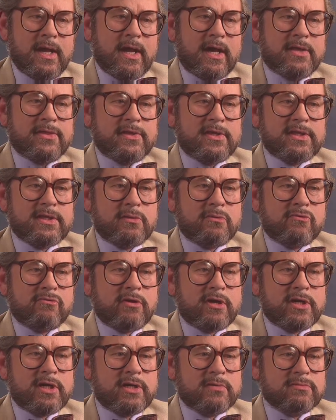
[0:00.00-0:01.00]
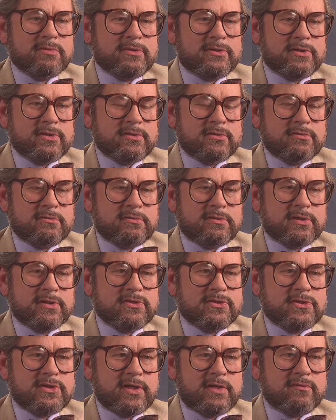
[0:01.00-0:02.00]
I think they were unable to
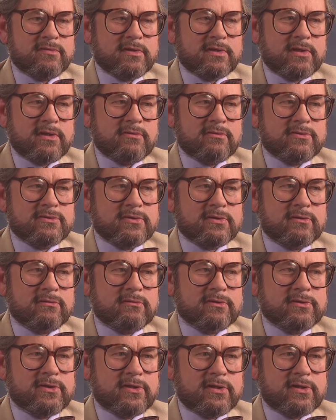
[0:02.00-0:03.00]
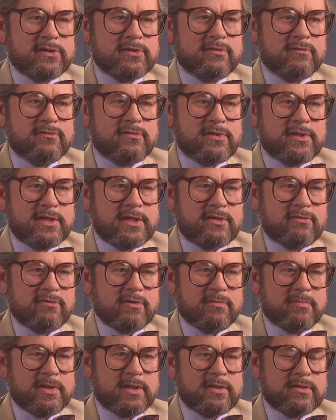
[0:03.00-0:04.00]
conceive that there was an alternative
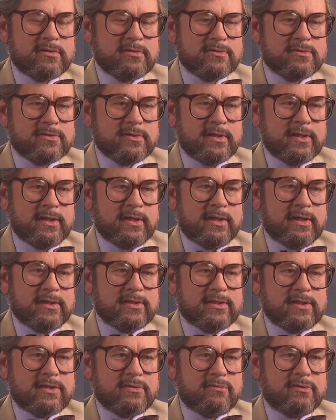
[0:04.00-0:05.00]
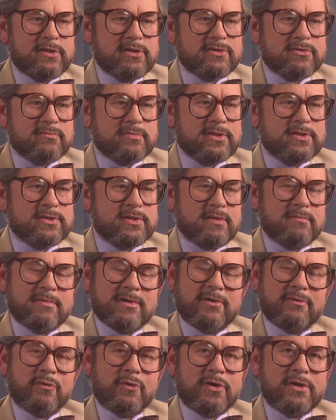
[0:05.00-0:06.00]
theory, because Darwinism has
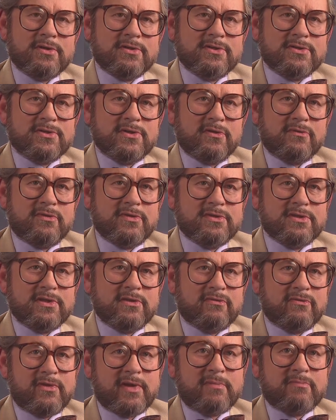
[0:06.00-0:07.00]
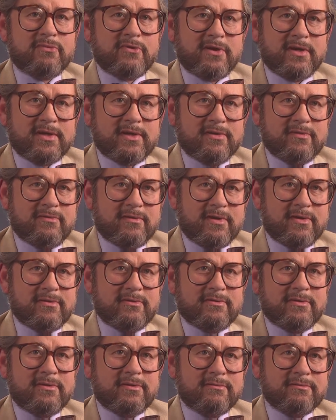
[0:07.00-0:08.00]
somehow worked itself into the fabric of
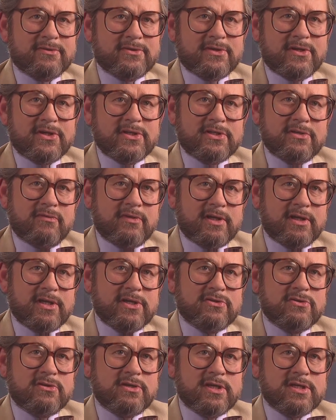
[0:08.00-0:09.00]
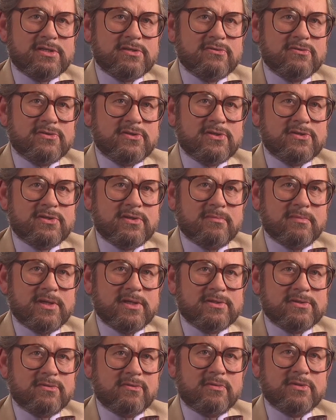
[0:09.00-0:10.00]
our whole scientific and educational system.
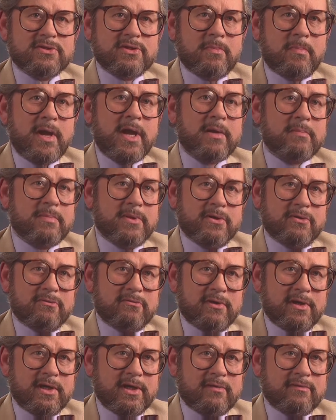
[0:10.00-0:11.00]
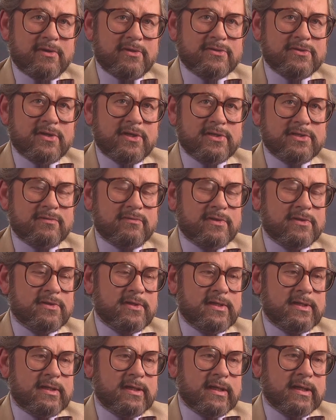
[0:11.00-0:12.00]
It's almost the backbone, really, of our scientific
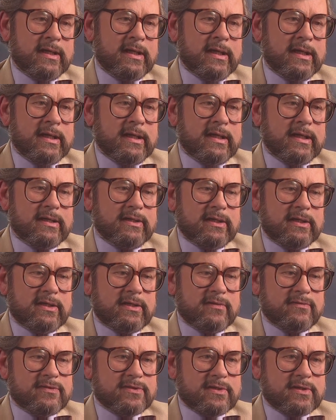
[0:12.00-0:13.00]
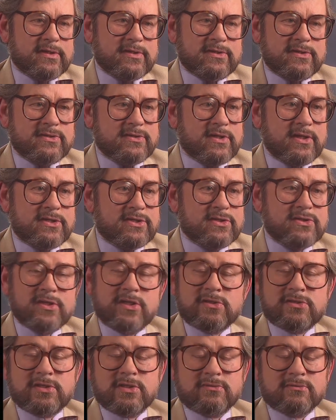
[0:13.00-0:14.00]
thinking. In the life sciences, there just
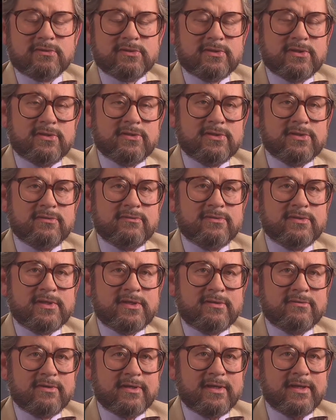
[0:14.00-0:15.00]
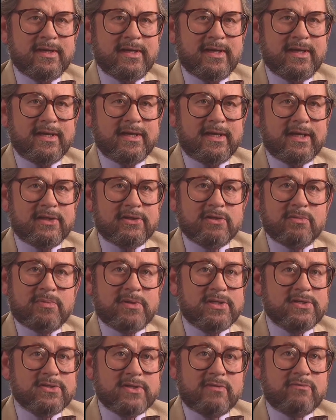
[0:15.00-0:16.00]
is no alternative theory. It
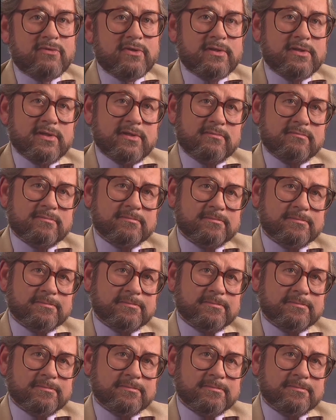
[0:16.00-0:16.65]
underpins everything.